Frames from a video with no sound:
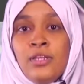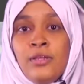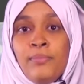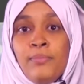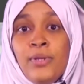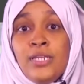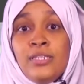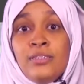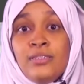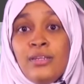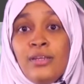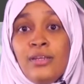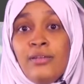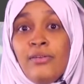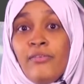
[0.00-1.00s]
Please
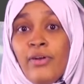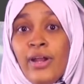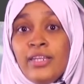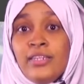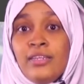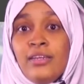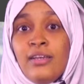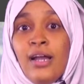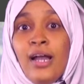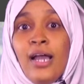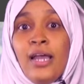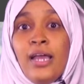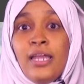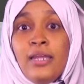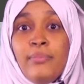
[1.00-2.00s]
stay right here
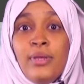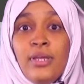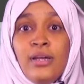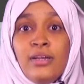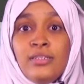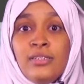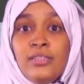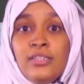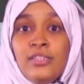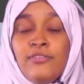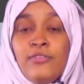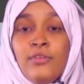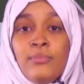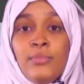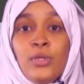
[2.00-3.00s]
and be attentive
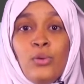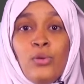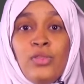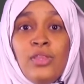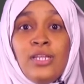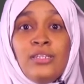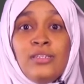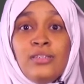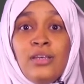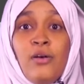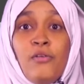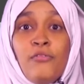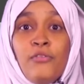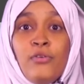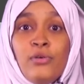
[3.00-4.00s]
because that is
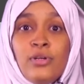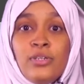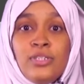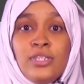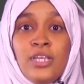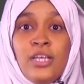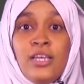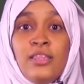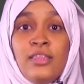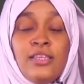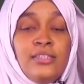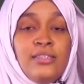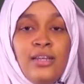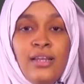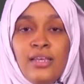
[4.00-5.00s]
our focus in
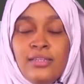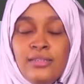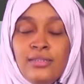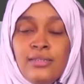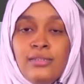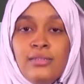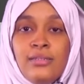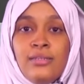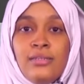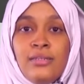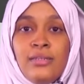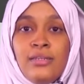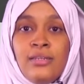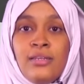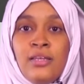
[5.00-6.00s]
this lesson.
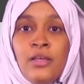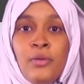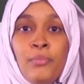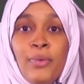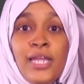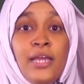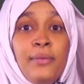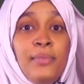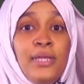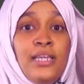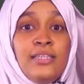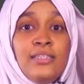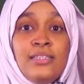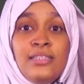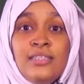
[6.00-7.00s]
My name
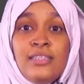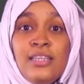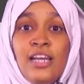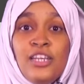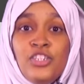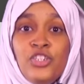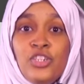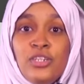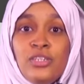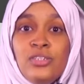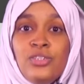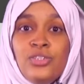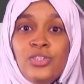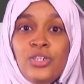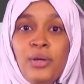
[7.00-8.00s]
is Nashiat
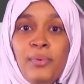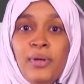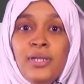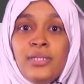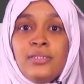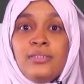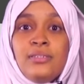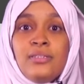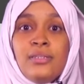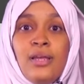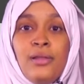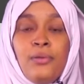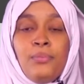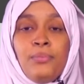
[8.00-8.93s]
Jaban Salum.